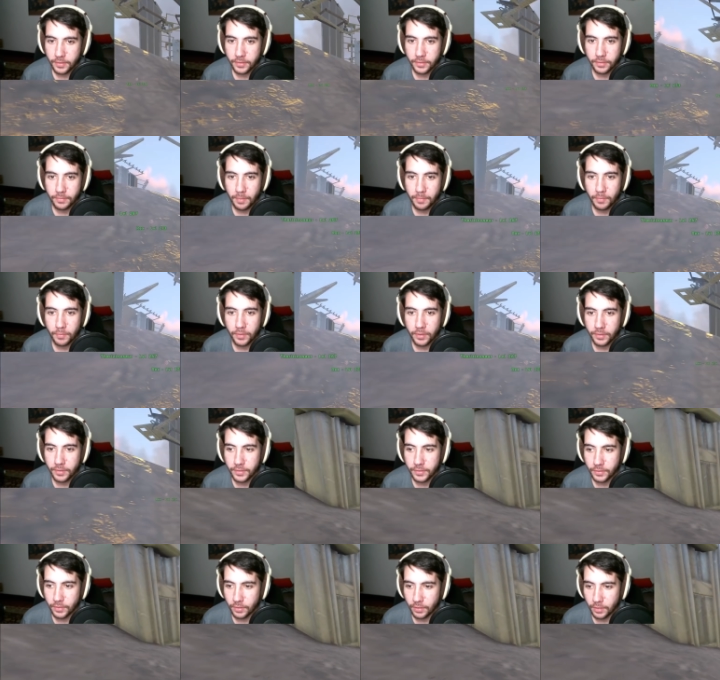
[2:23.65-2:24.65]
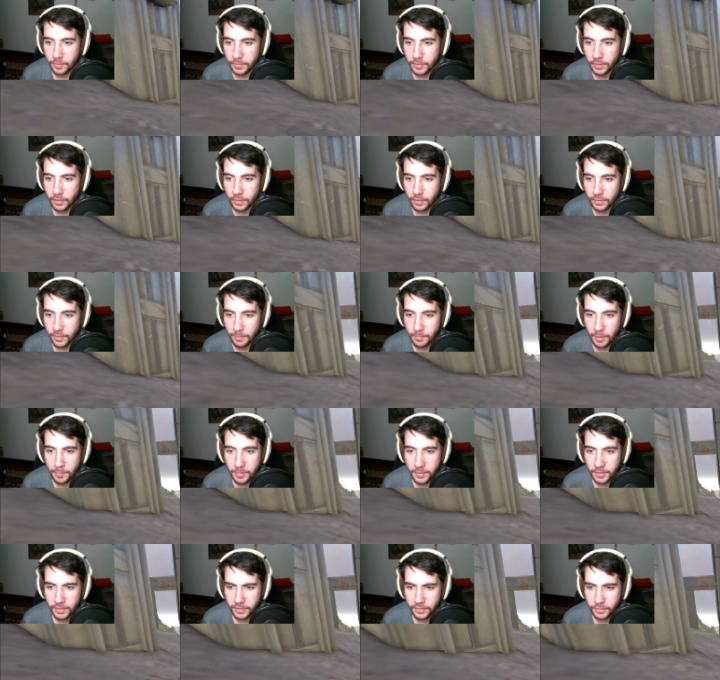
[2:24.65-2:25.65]
So maybe one of these are up here. That might
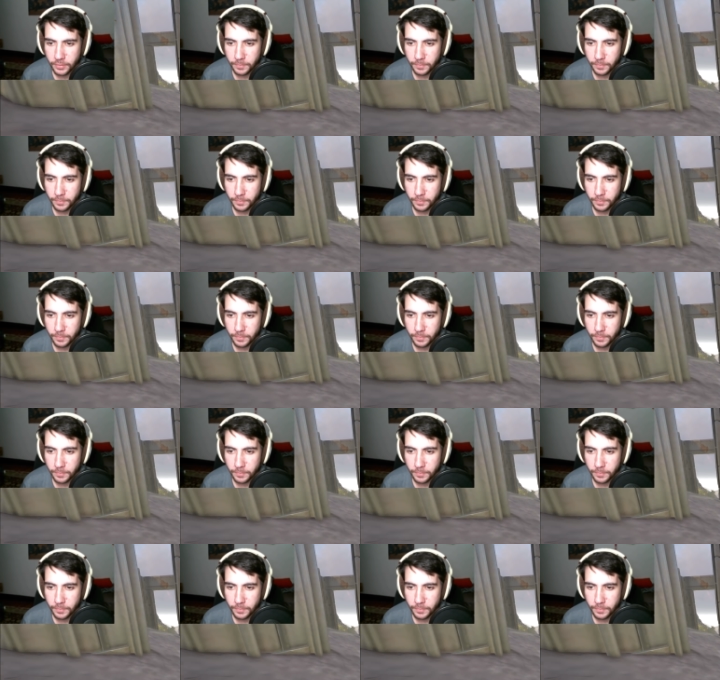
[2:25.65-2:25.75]
be it.